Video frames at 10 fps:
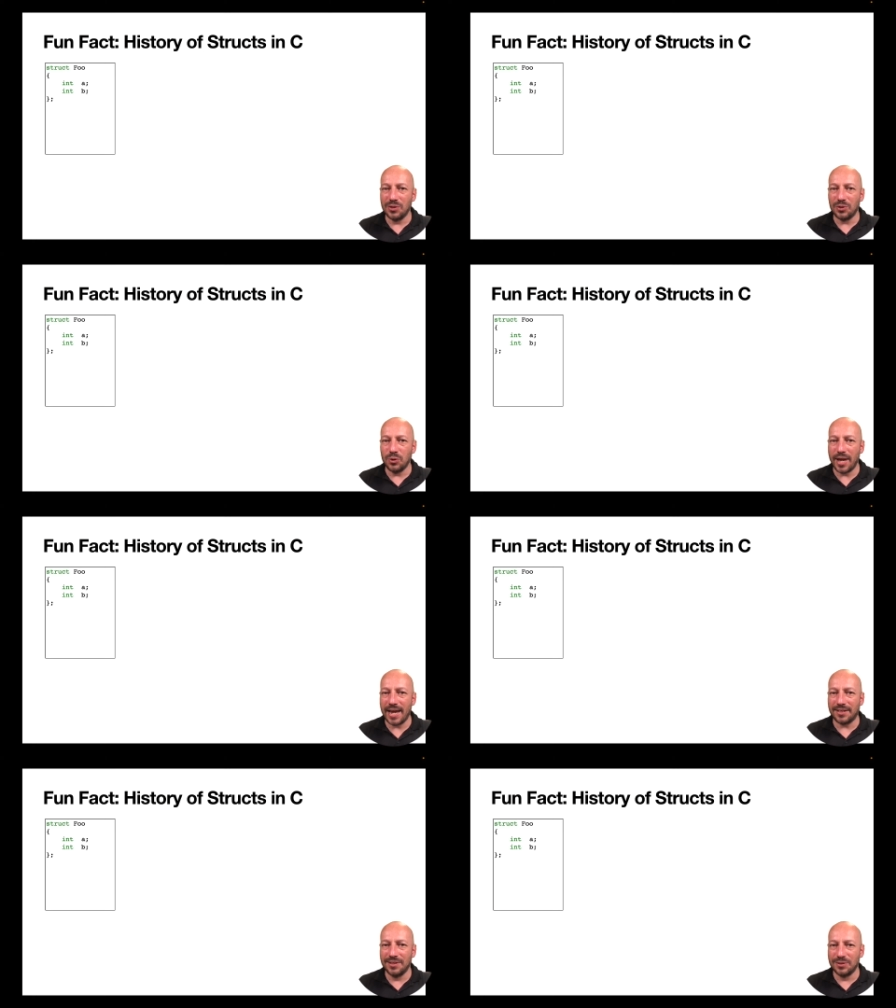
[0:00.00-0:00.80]
to
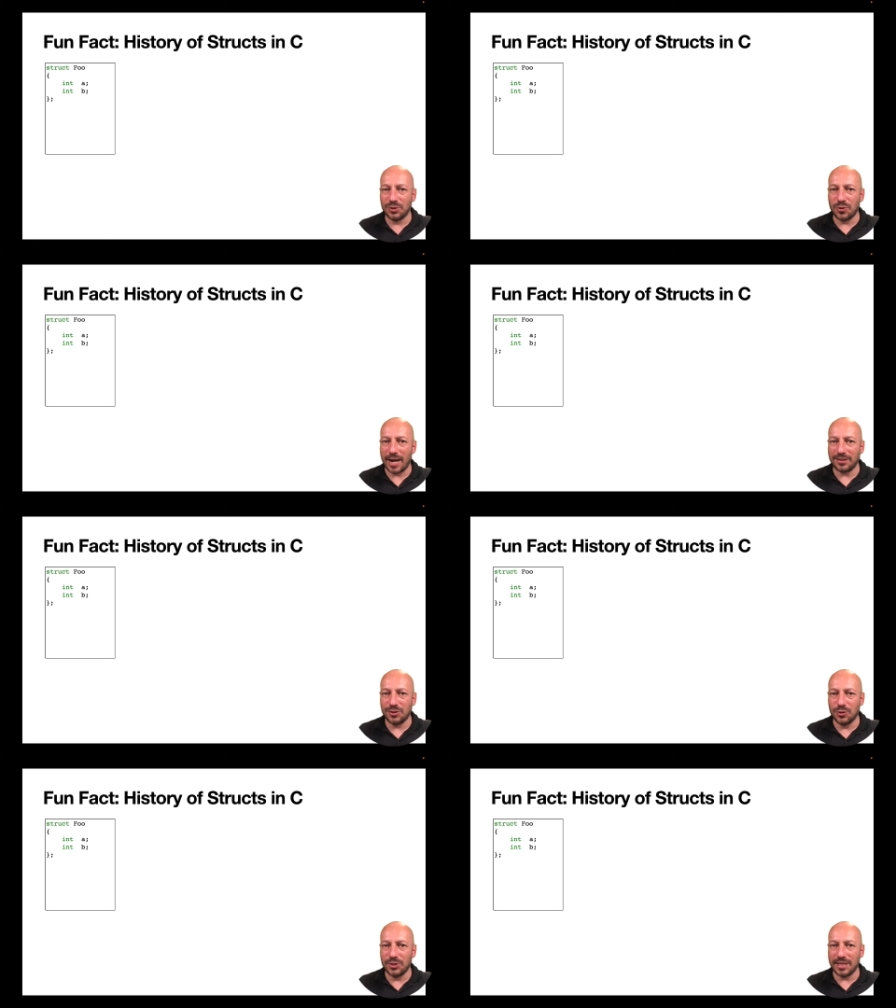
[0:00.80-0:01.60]
add
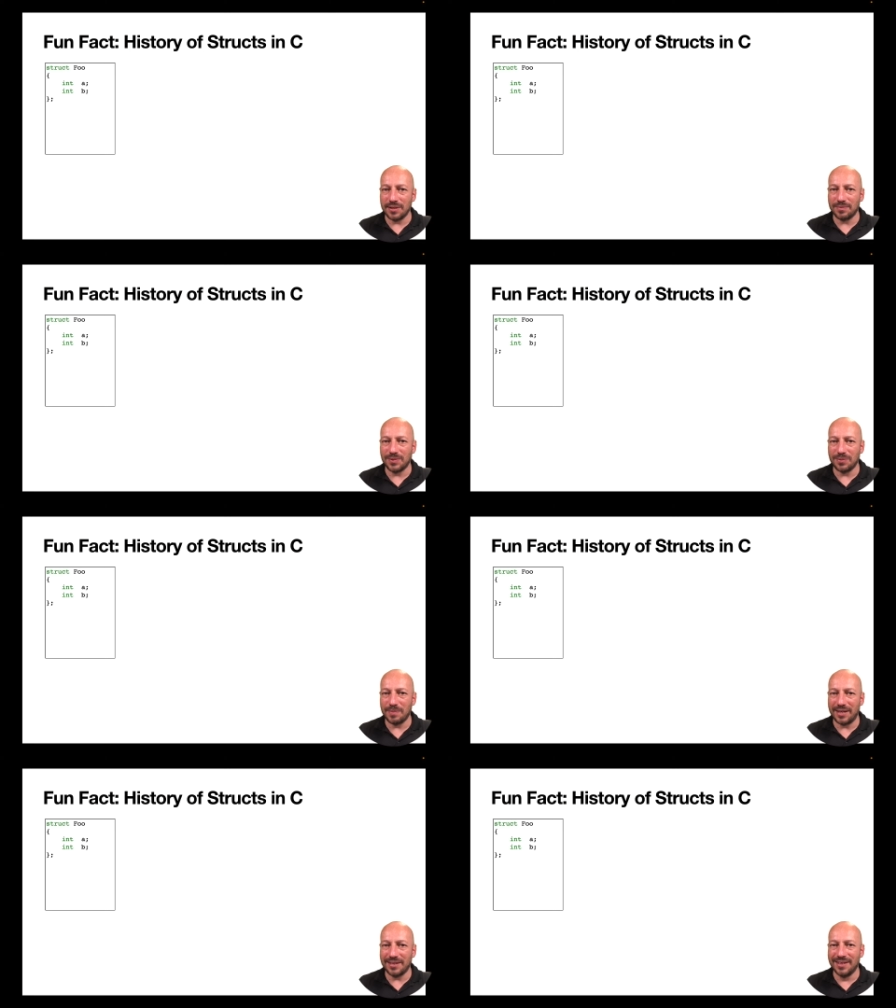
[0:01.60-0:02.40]
structs to C to
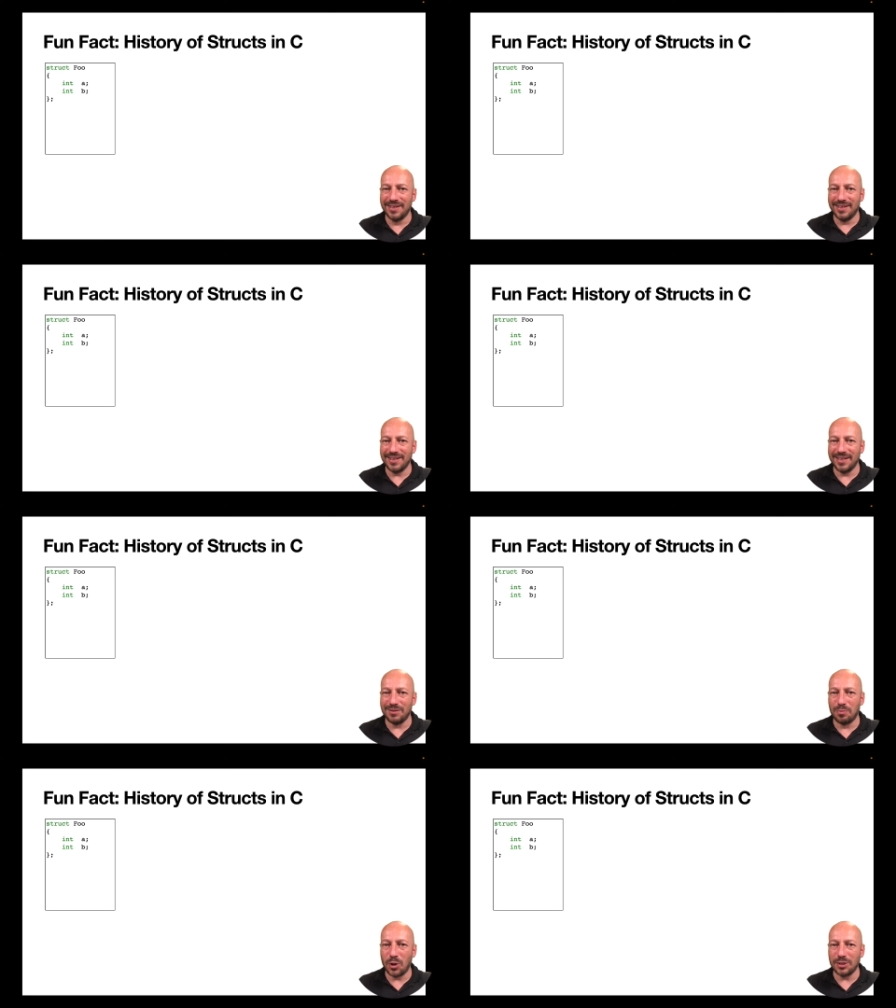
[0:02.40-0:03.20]
make
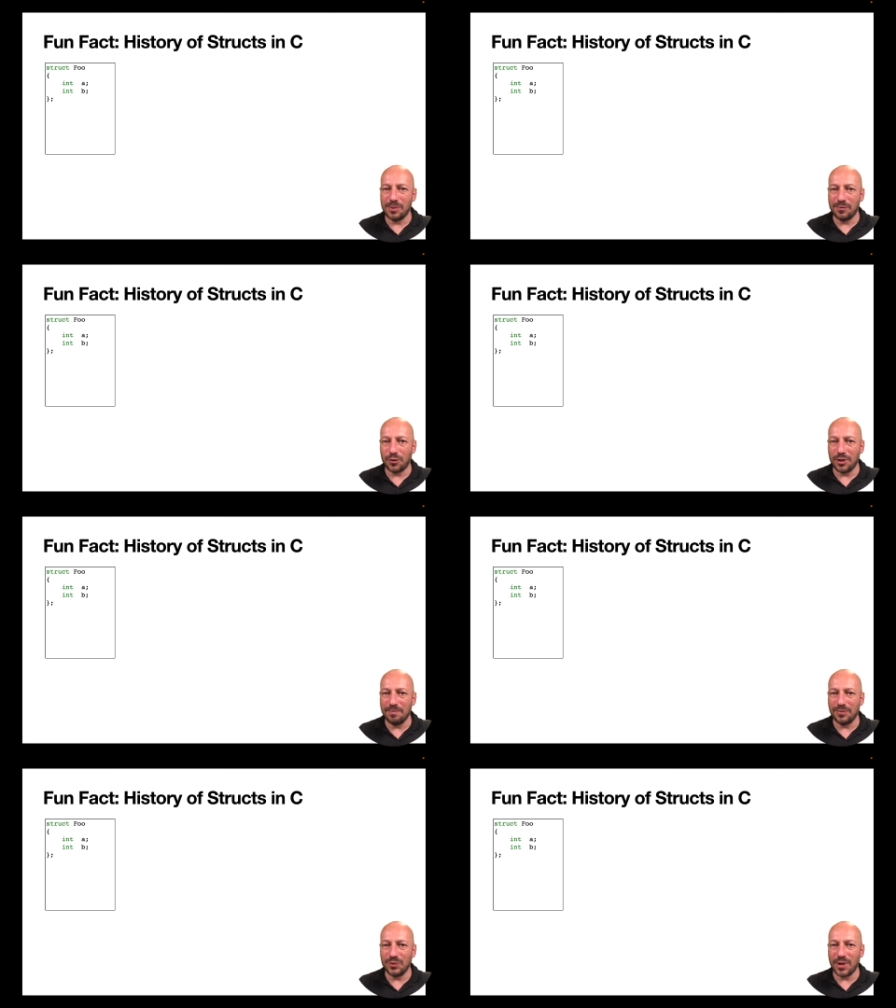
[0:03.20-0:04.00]
it possible for
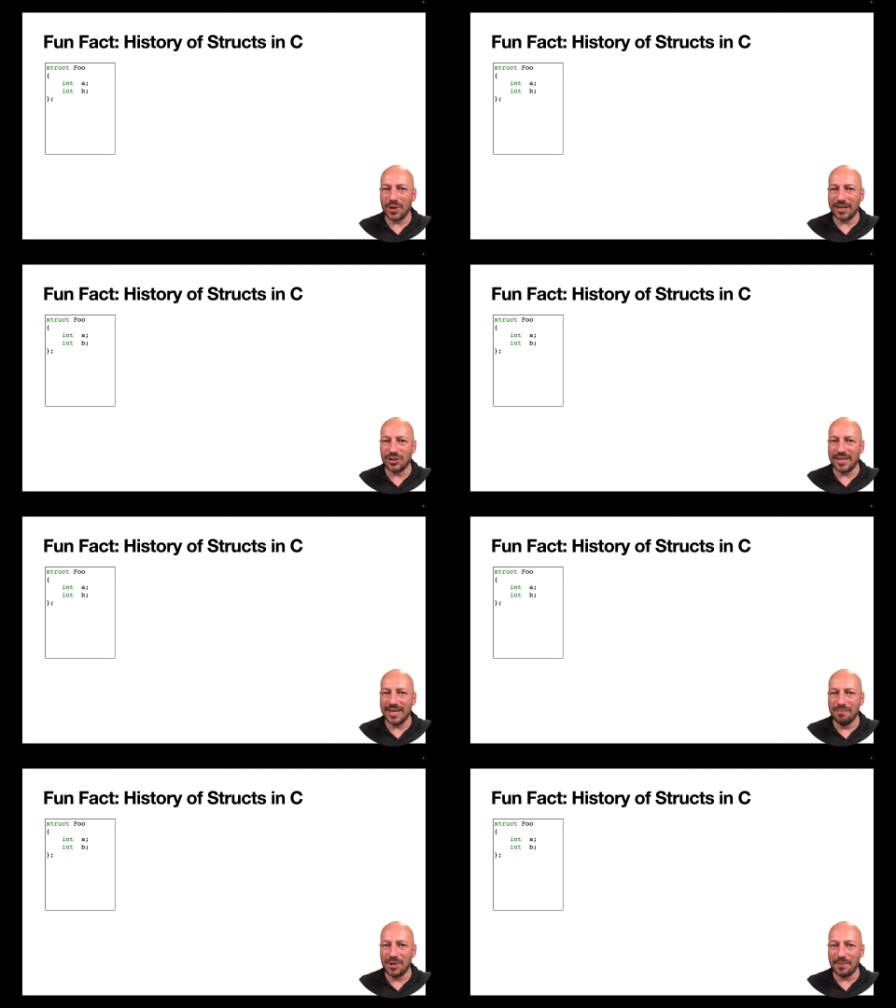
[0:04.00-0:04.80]
him to actually
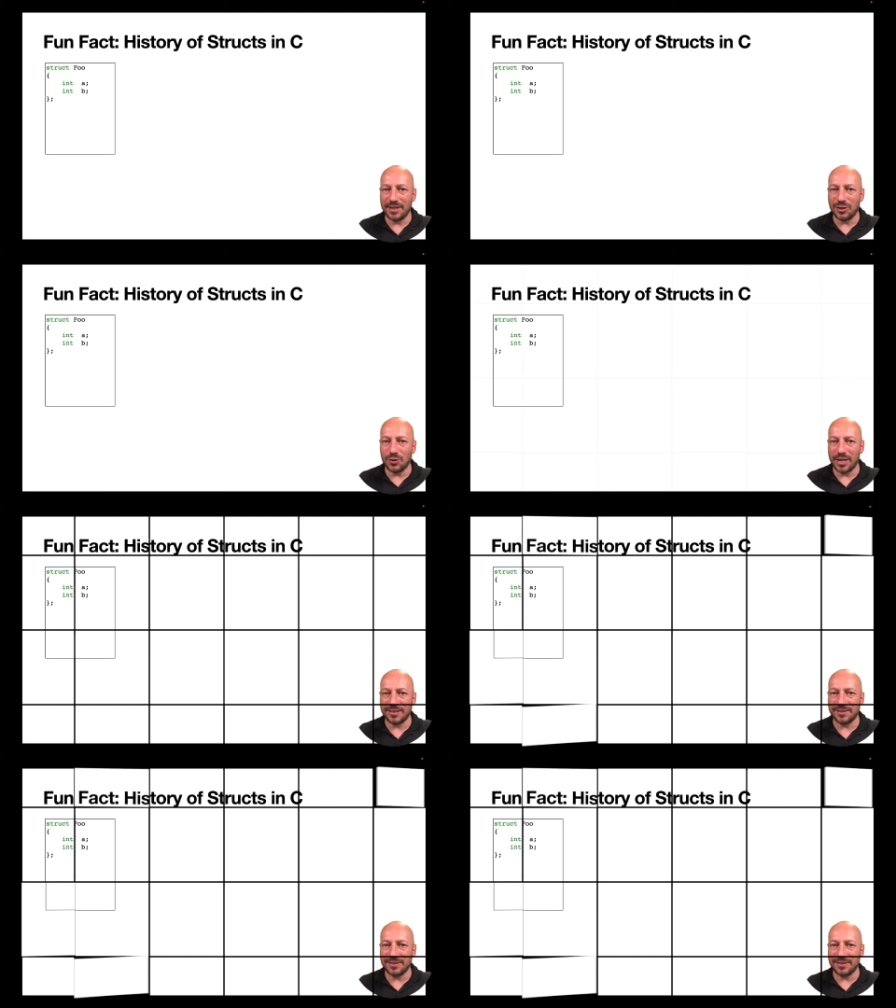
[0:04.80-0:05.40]
implement Unix.